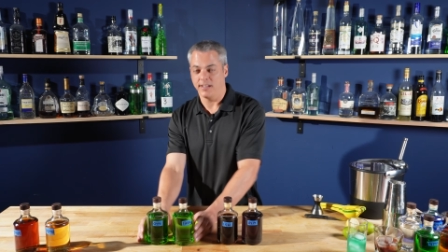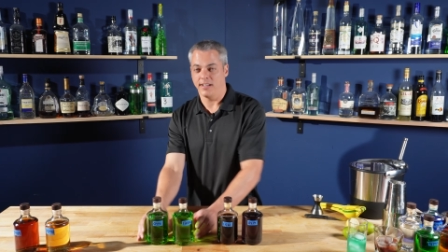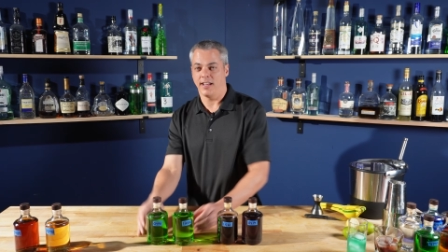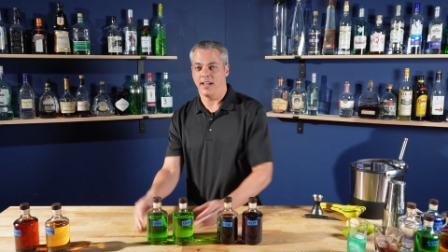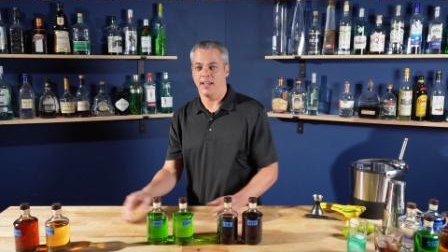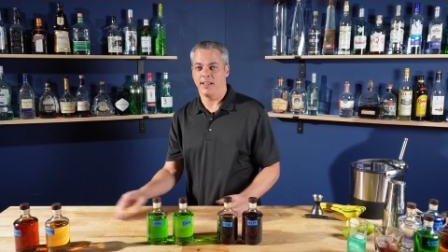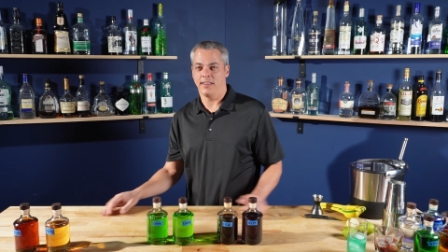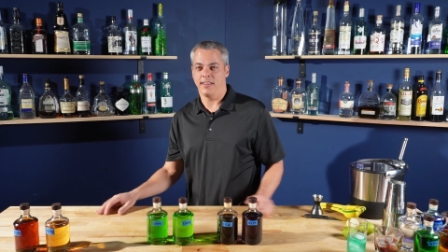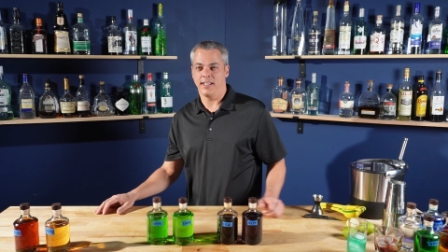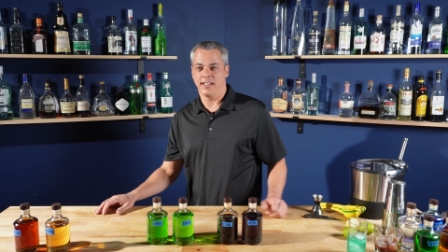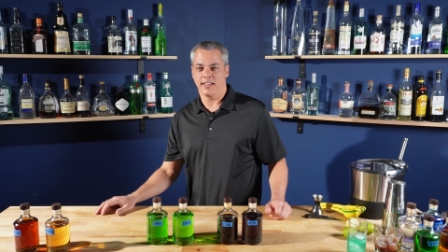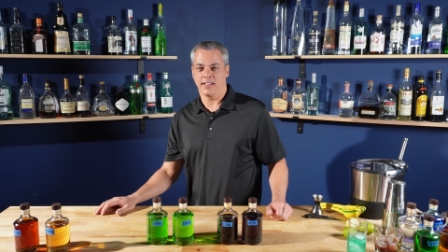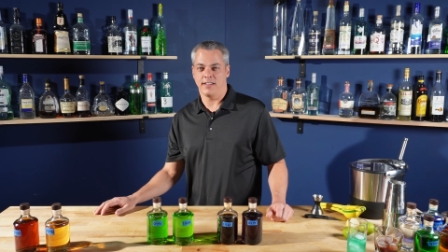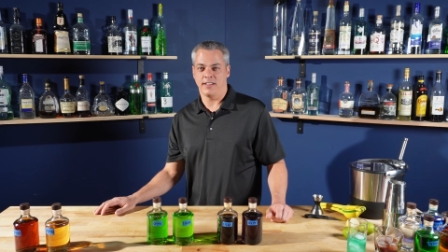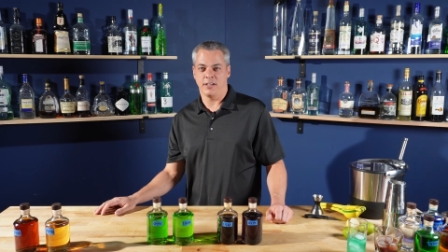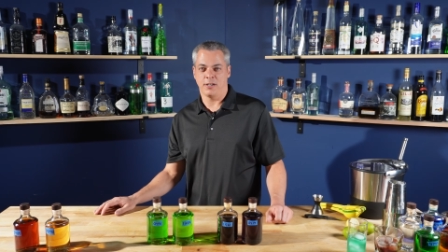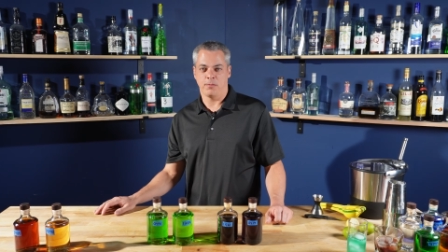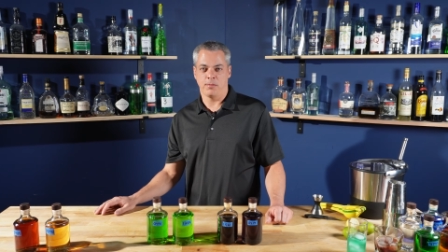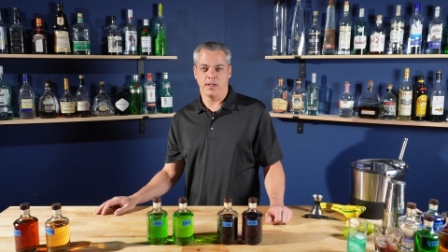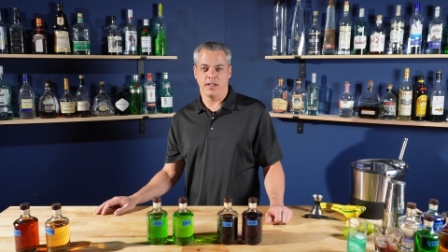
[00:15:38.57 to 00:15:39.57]
I think a
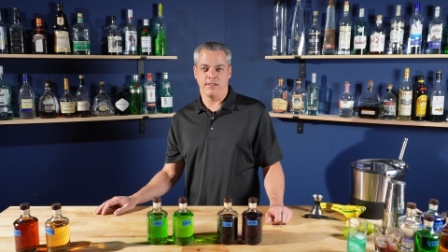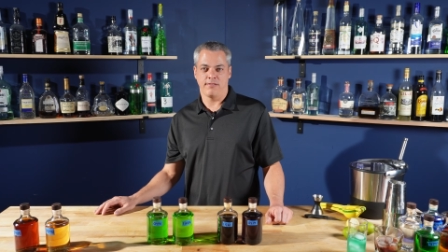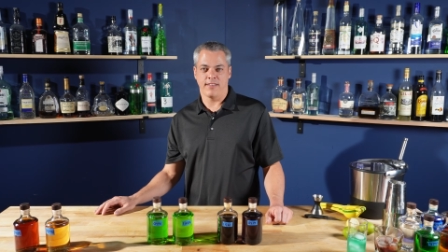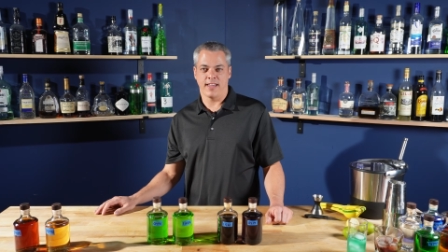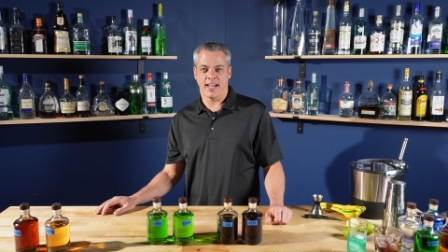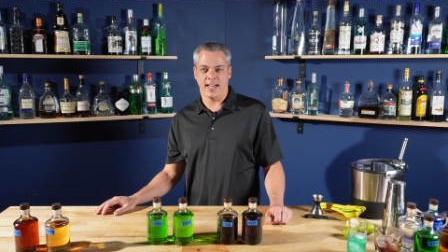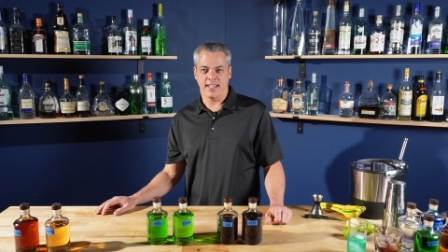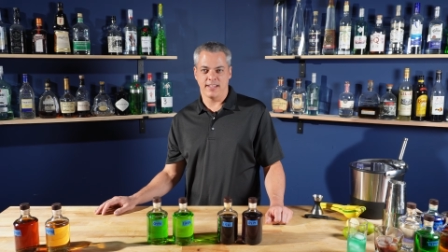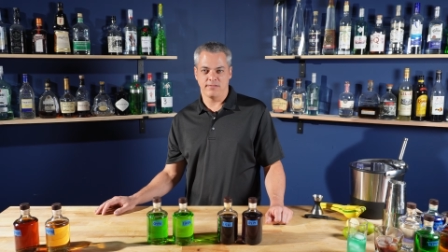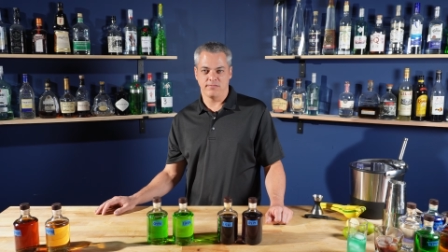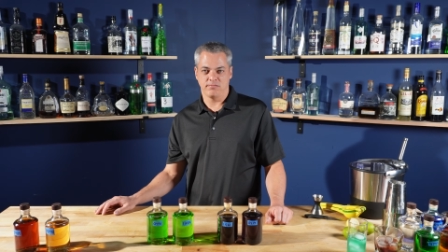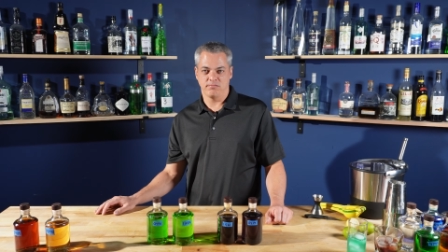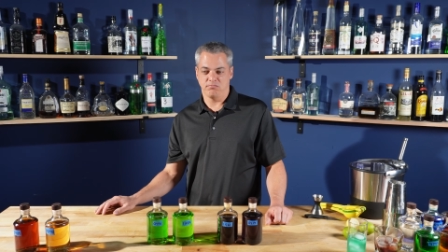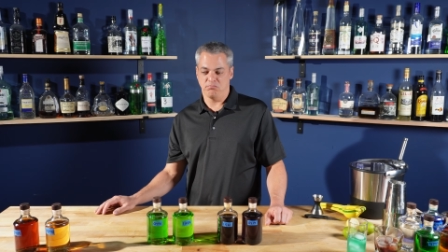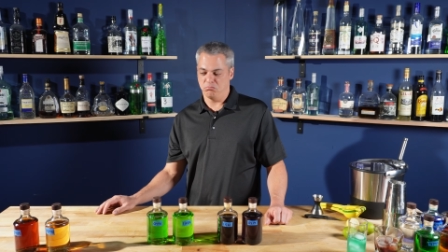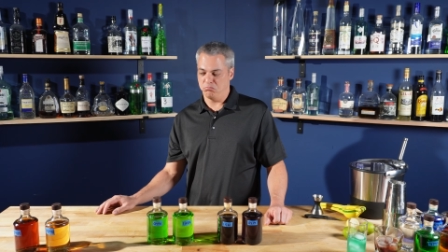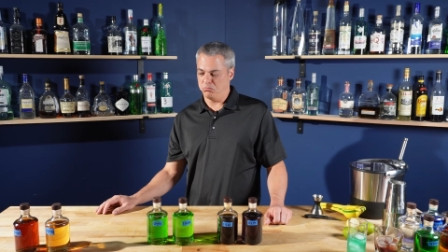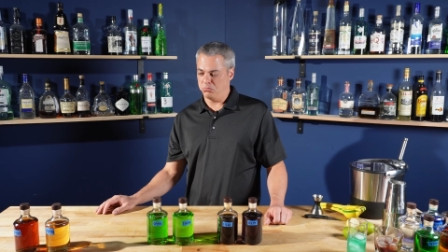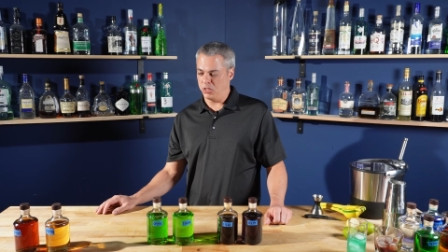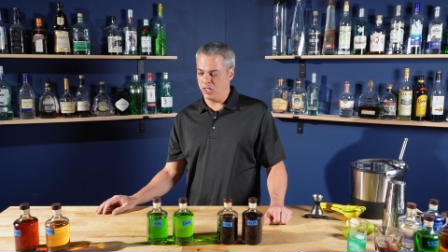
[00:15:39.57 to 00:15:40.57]
little bit of that
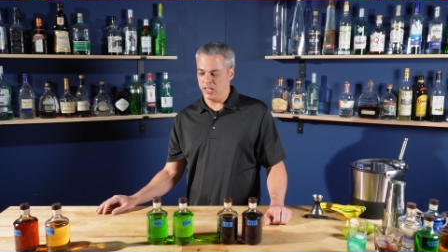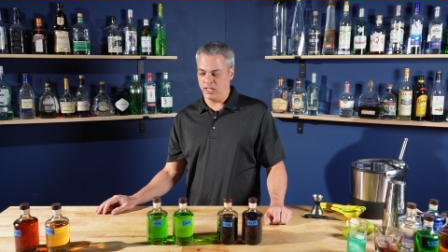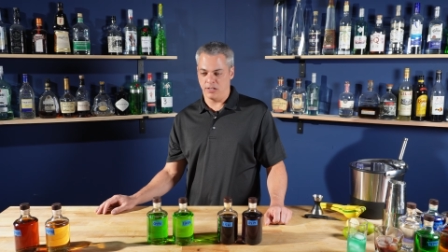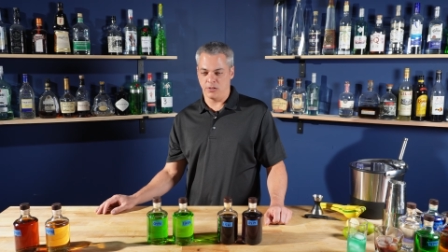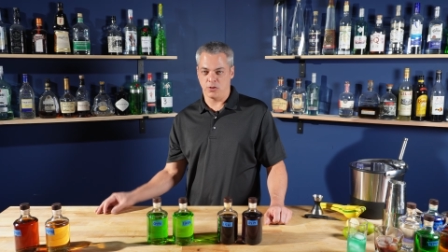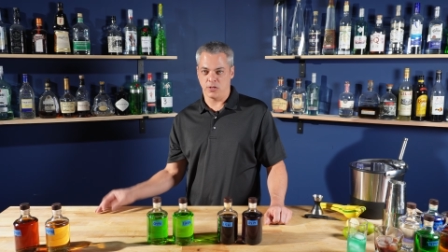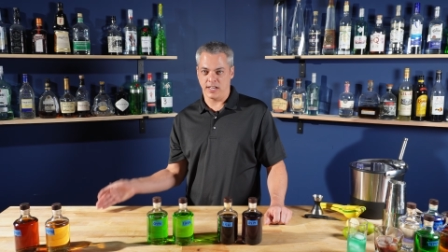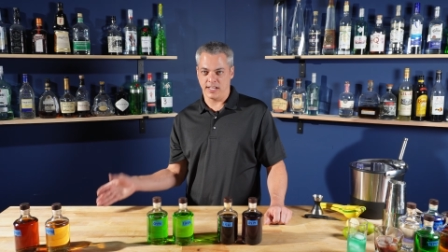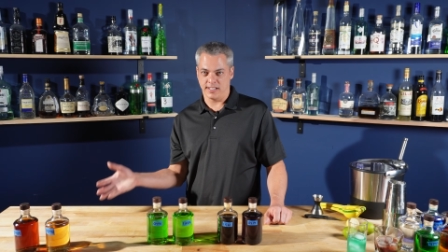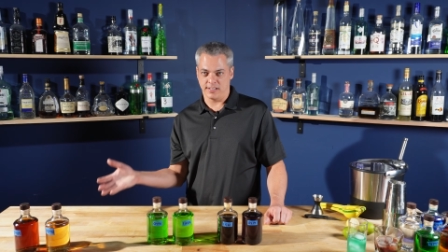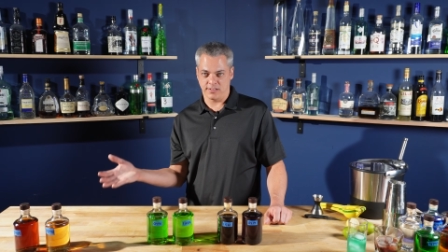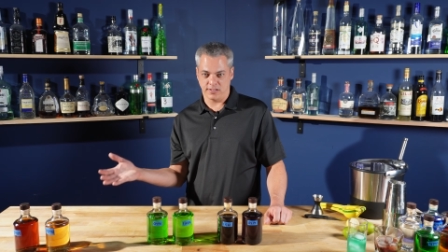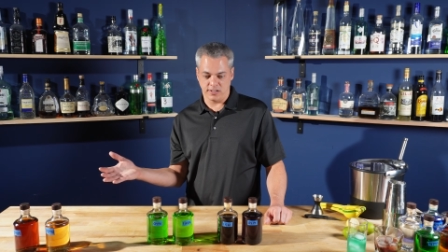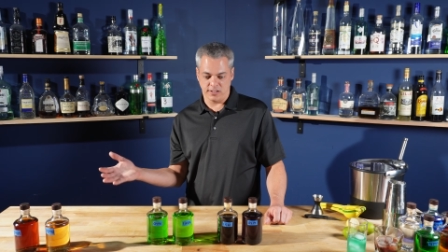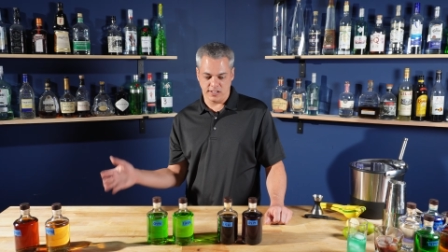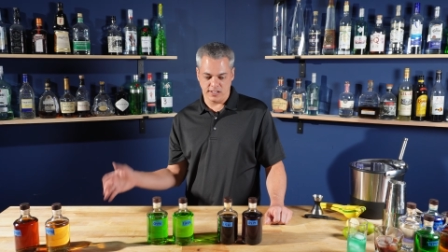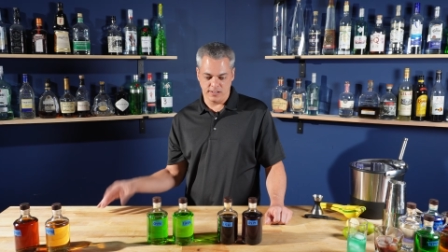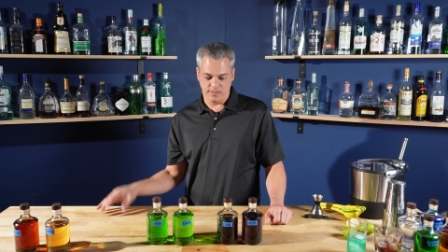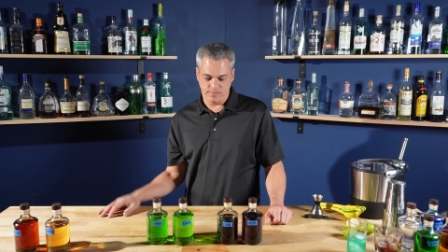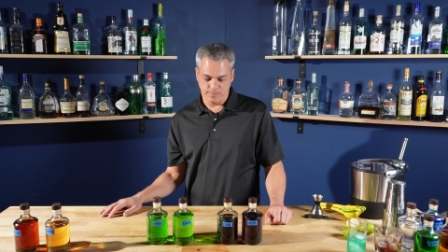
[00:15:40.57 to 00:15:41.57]
in a drink is
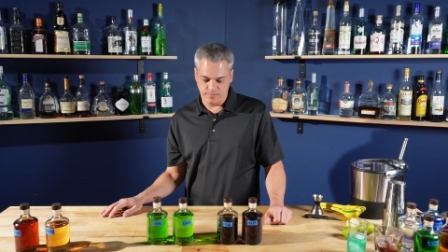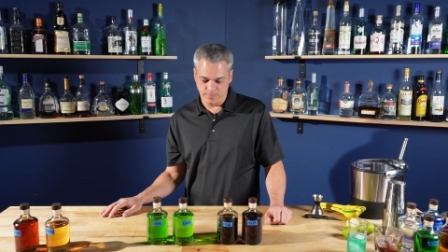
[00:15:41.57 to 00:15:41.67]
good.